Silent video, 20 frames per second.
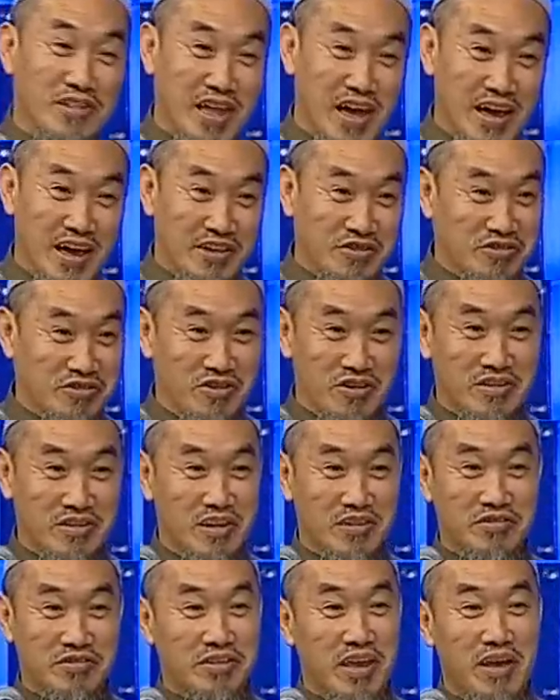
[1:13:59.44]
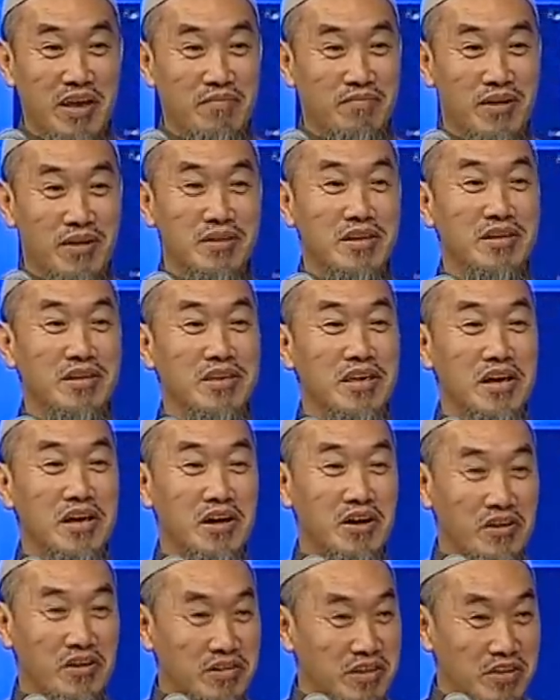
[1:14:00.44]
over there is not the same like the
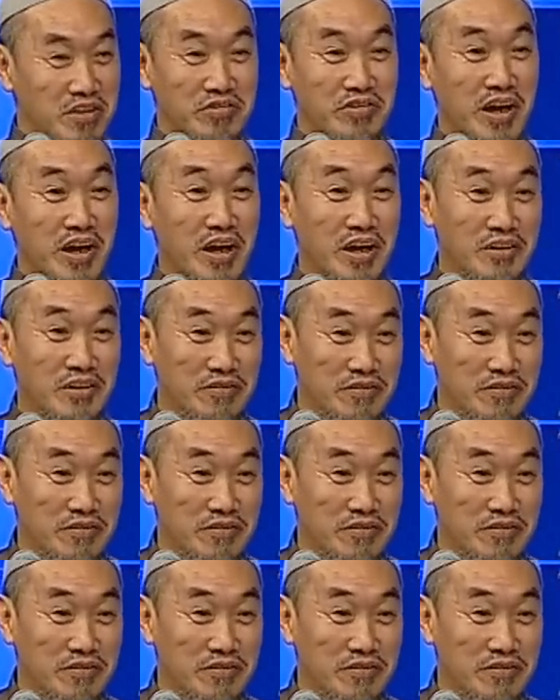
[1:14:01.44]
year on this